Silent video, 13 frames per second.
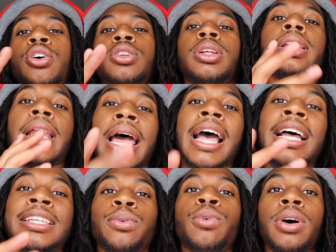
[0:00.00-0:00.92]
The
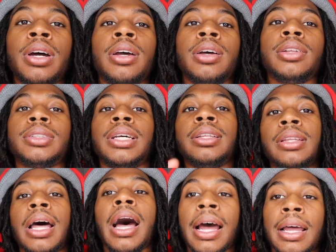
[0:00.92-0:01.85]
last one to
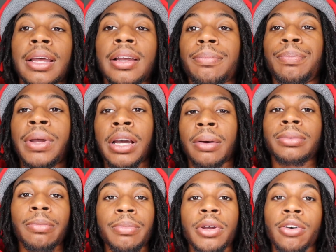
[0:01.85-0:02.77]
not pick up
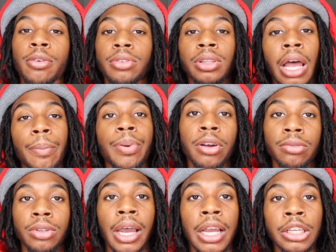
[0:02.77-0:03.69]
the milk, not pick
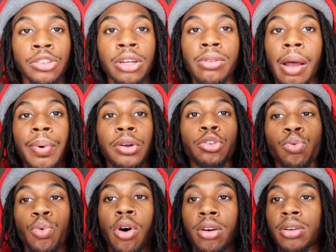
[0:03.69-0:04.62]
up the ice cream, not pick
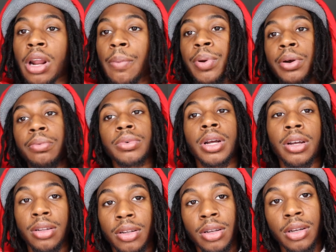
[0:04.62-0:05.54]
water, not pick up
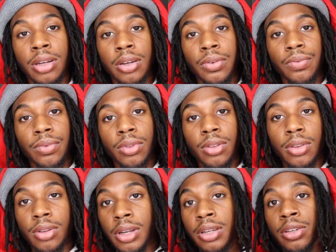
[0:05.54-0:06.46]
none,
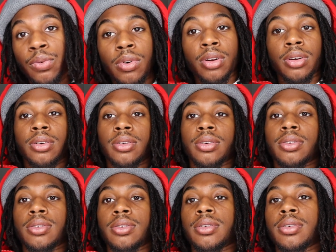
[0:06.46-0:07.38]
is a one.
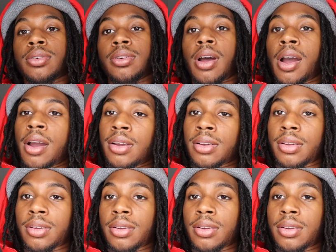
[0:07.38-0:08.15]
Alright?